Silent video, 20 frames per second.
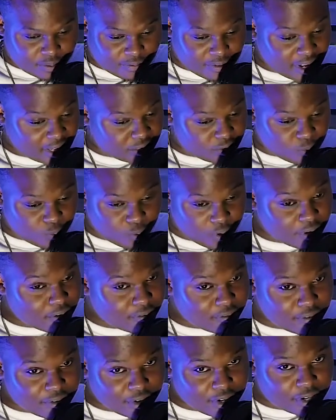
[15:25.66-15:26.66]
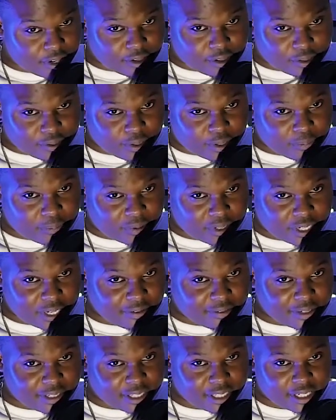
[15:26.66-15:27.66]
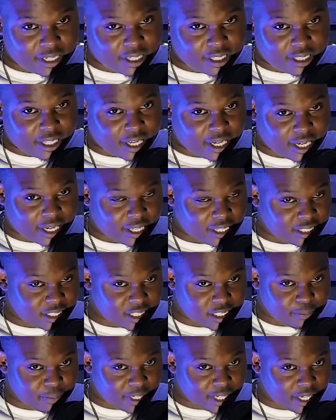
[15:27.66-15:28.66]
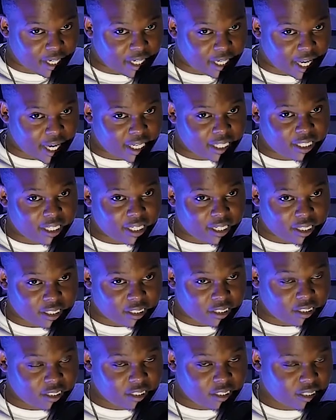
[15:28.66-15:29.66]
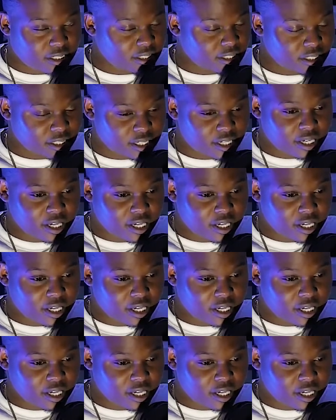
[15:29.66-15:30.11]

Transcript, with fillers: we've had to work for it. You know what I mean? Everything, like, it's just been connecting and just